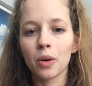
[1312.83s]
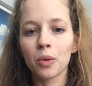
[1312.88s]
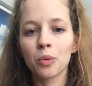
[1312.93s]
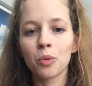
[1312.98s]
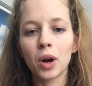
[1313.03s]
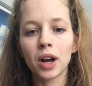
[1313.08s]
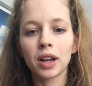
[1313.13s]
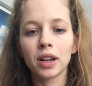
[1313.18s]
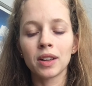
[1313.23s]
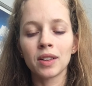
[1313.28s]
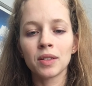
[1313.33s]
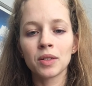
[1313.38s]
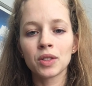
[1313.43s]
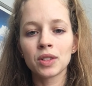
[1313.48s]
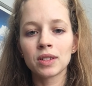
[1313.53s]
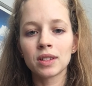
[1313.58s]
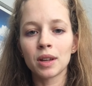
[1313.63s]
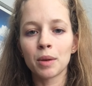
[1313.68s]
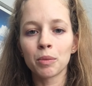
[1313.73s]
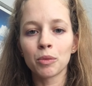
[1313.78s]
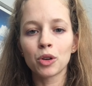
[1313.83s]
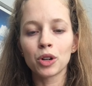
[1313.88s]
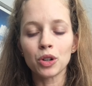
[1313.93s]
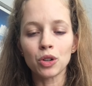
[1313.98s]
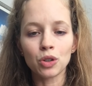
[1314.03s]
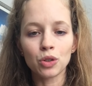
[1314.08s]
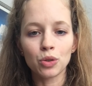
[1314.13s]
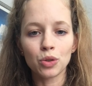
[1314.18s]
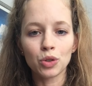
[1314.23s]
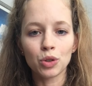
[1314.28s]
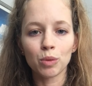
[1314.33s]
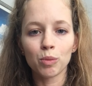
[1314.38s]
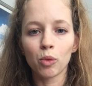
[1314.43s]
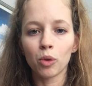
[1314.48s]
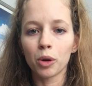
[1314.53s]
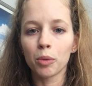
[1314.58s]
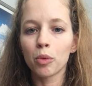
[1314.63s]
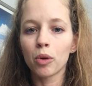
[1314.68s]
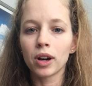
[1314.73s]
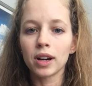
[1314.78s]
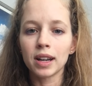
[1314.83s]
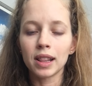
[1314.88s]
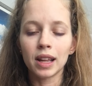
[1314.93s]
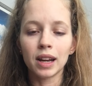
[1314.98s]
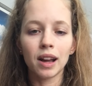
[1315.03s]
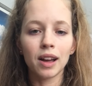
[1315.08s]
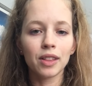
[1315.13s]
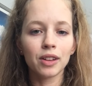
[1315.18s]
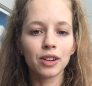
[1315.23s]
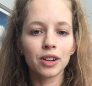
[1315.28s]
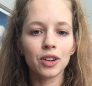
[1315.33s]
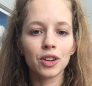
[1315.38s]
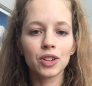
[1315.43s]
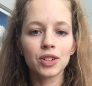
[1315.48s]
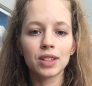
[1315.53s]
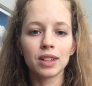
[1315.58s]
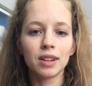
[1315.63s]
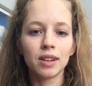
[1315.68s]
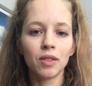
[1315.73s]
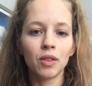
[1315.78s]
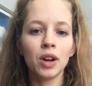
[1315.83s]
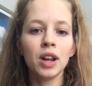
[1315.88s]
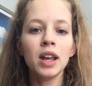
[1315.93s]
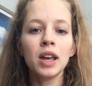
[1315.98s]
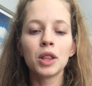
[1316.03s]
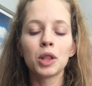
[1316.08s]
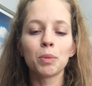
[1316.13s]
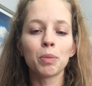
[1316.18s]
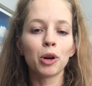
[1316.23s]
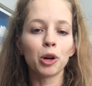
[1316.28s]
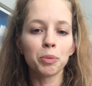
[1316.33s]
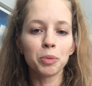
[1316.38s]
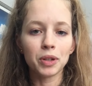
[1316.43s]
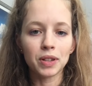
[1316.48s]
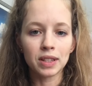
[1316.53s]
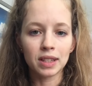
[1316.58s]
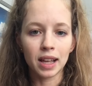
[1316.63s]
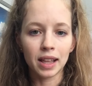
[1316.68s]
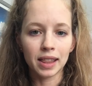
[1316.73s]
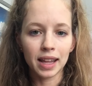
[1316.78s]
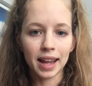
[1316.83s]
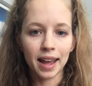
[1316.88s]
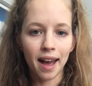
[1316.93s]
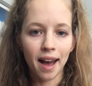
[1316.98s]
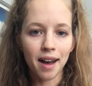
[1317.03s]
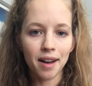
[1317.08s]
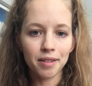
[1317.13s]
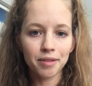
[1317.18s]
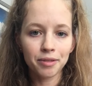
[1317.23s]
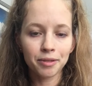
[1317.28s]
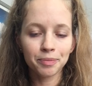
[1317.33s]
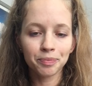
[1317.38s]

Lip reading: why some crystals are more important than others, and the purpose that they have.